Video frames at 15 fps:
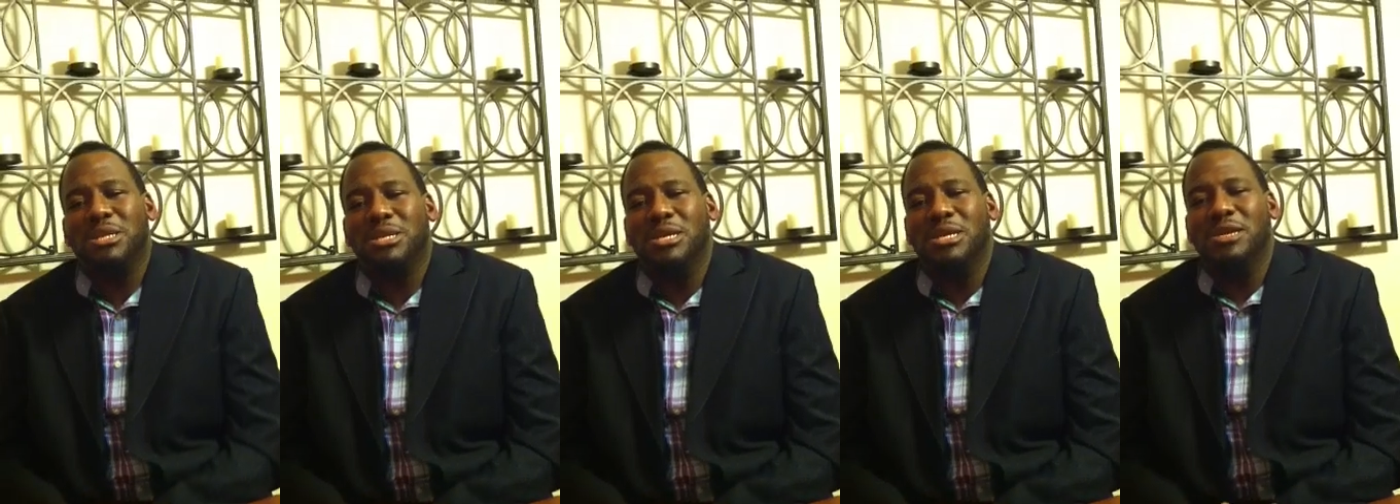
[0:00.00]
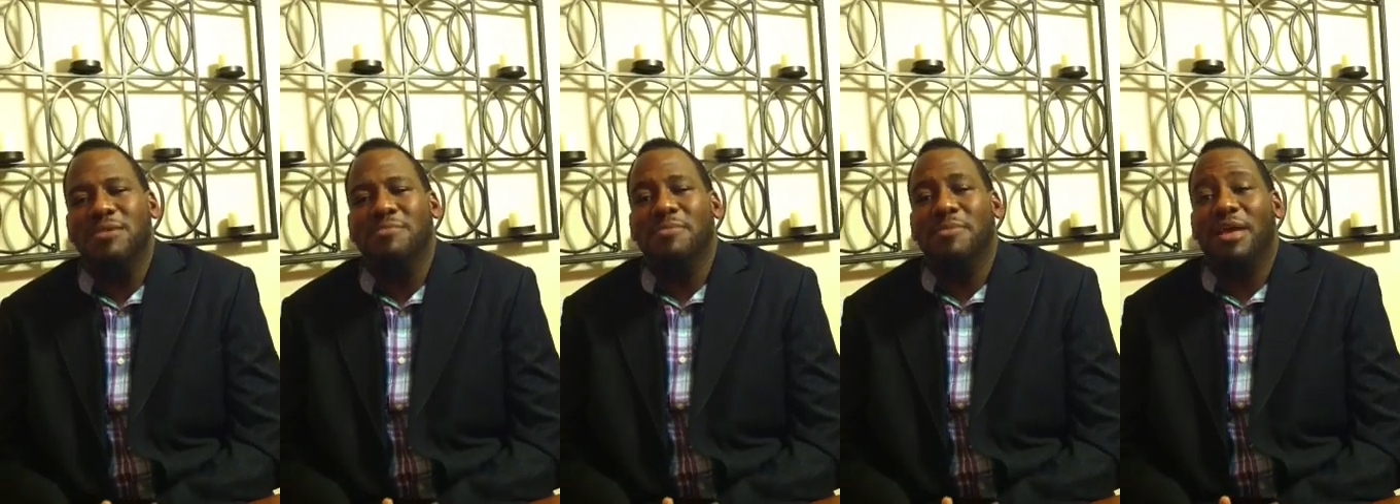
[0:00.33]

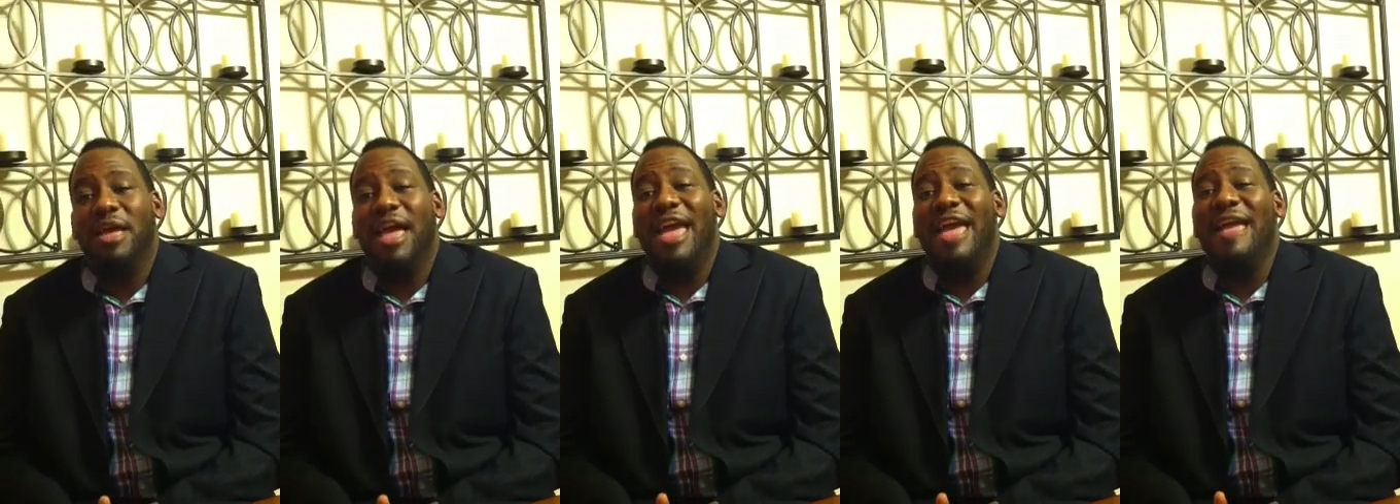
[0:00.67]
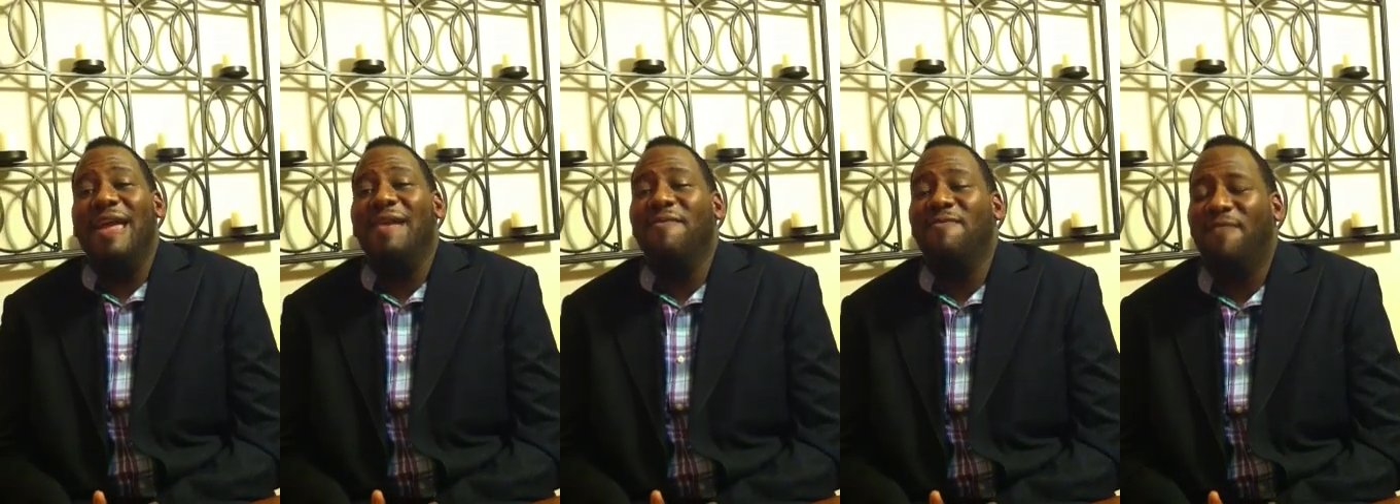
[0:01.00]
team,
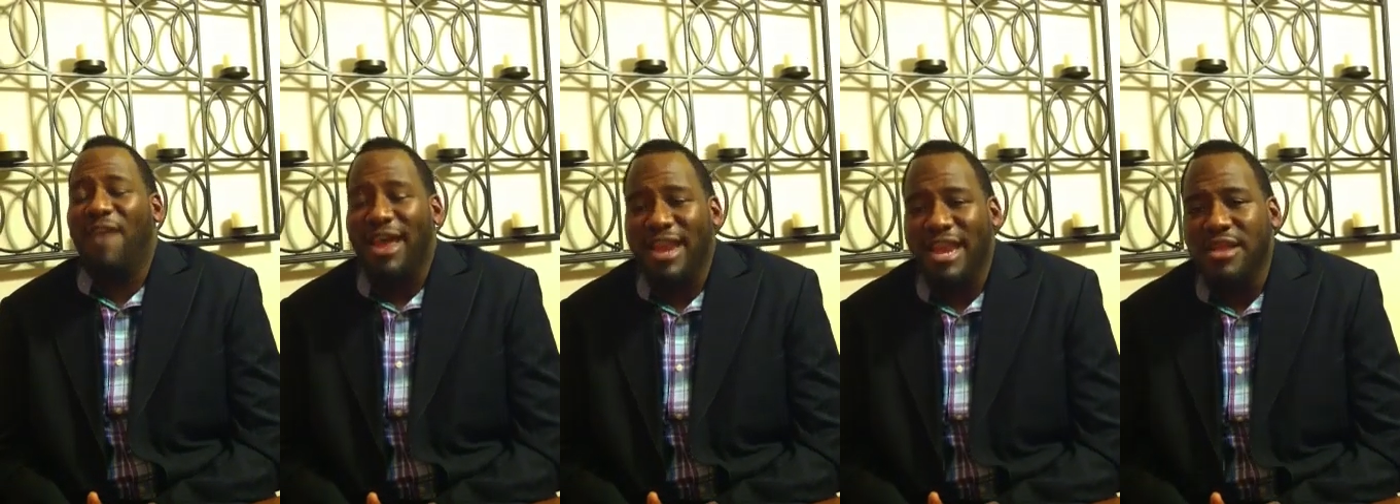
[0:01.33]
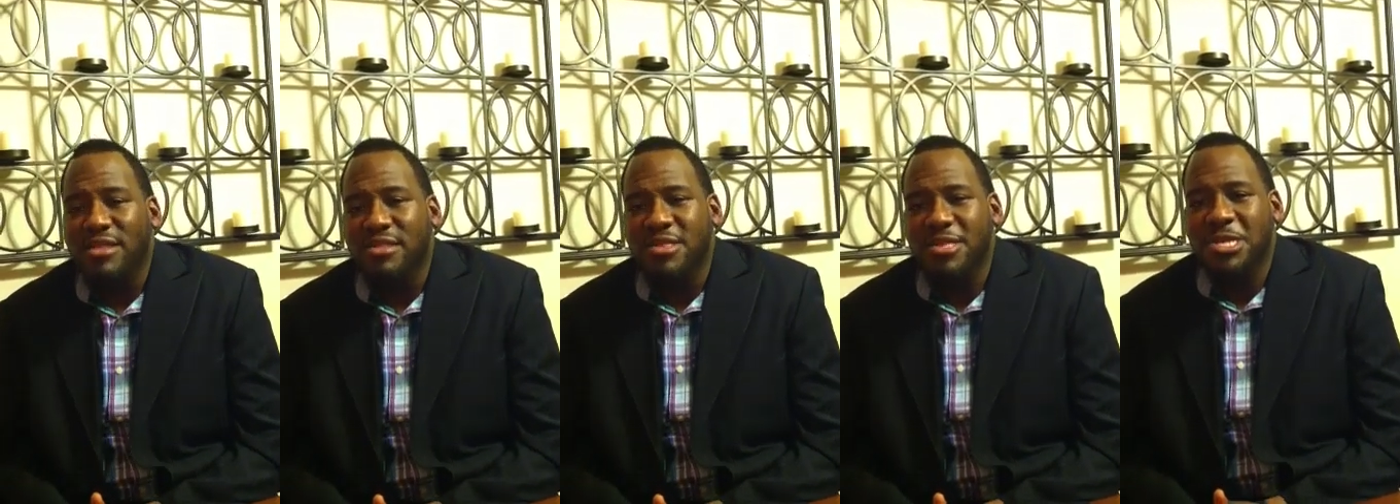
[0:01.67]
a
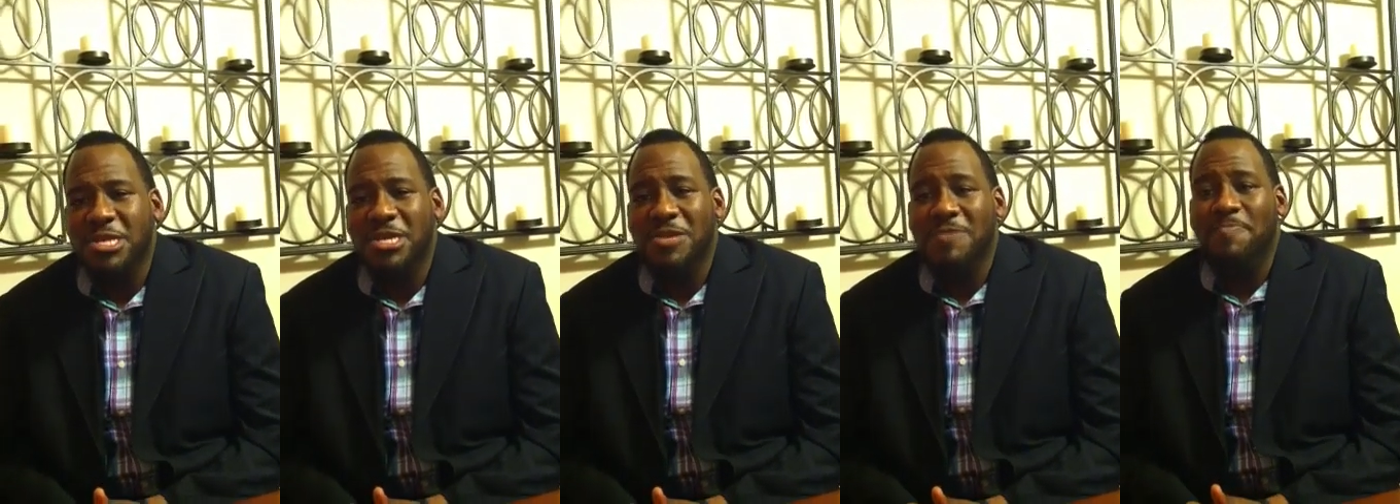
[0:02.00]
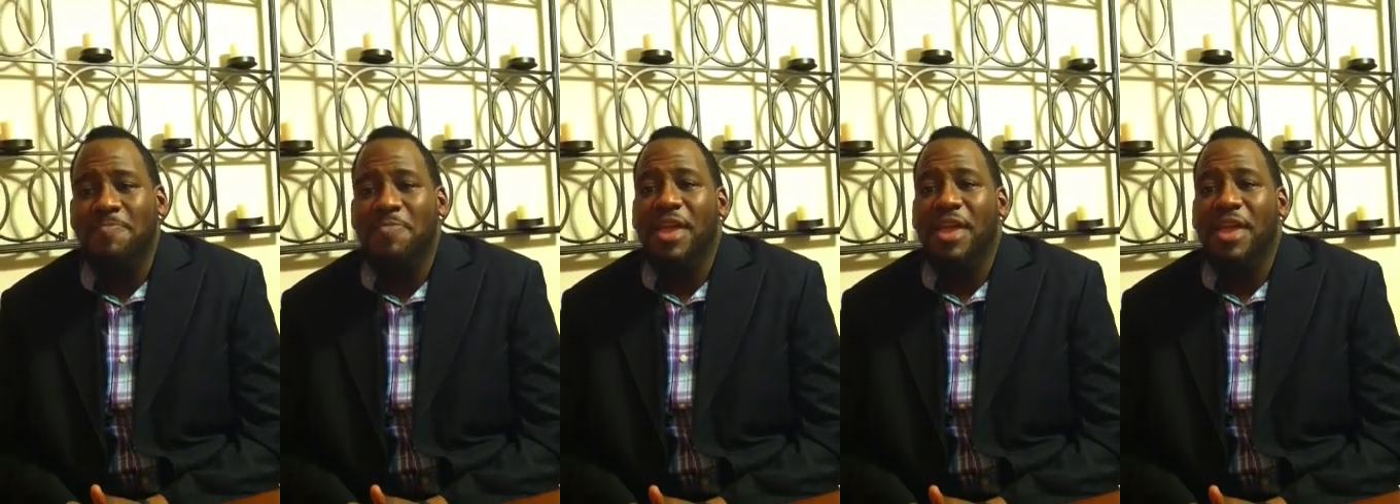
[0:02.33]
finance team,